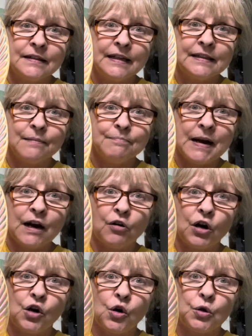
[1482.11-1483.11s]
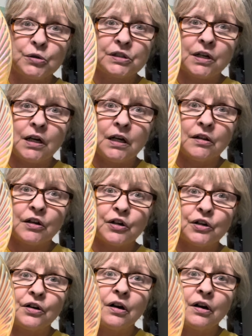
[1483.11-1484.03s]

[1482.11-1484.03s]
and the marigold color.